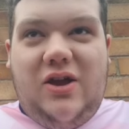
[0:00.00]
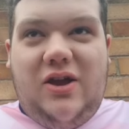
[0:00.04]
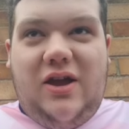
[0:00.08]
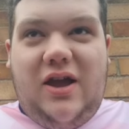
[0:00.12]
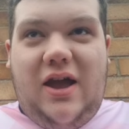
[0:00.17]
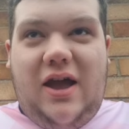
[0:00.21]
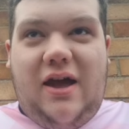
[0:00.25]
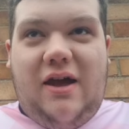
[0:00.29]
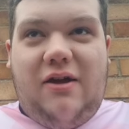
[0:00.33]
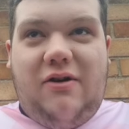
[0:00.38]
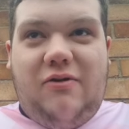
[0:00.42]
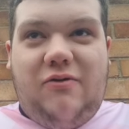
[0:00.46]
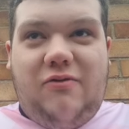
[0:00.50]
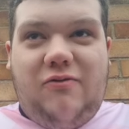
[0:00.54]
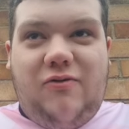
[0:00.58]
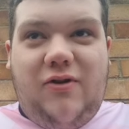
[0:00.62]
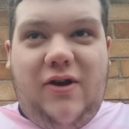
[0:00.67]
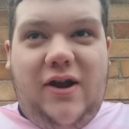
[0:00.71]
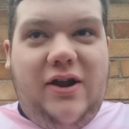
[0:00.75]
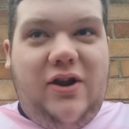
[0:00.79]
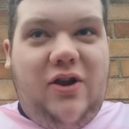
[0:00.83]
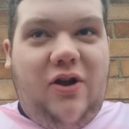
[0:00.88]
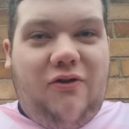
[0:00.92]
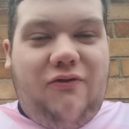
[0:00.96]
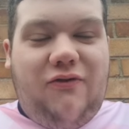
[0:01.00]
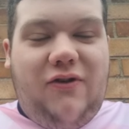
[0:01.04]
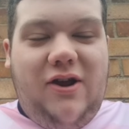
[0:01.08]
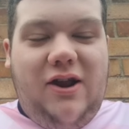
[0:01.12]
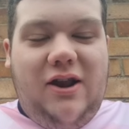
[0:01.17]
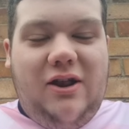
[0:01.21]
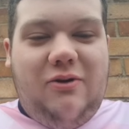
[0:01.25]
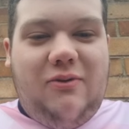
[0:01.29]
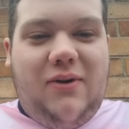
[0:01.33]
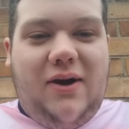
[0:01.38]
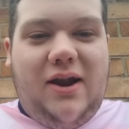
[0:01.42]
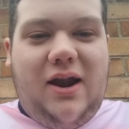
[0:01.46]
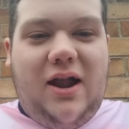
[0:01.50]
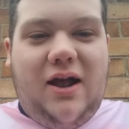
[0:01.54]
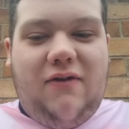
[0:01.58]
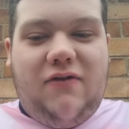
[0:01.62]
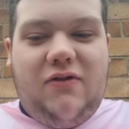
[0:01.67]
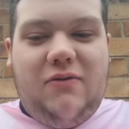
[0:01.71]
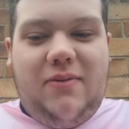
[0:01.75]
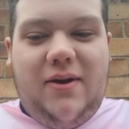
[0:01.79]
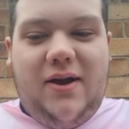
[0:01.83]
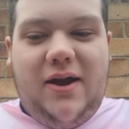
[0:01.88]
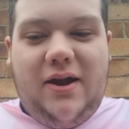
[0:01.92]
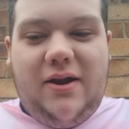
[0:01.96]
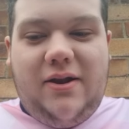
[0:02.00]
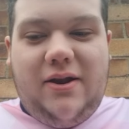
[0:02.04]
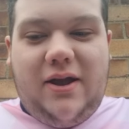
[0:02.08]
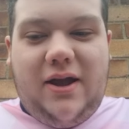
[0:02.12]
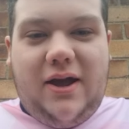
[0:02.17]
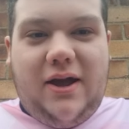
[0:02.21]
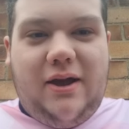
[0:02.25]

yeah, really not feeling well after being